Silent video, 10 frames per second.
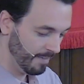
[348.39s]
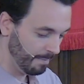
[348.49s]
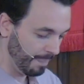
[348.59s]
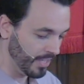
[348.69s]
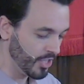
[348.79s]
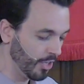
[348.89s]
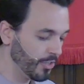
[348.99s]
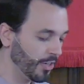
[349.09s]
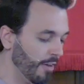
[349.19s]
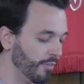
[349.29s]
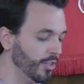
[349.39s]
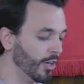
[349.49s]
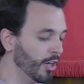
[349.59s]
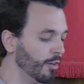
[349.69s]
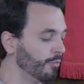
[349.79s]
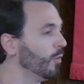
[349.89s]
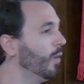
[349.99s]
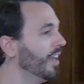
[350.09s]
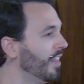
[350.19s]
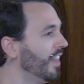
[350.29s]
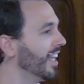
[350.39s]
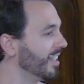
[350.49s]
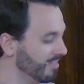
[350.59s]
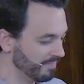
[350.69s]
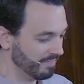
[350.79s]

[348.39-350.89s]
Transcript: and children often yearn for one thing,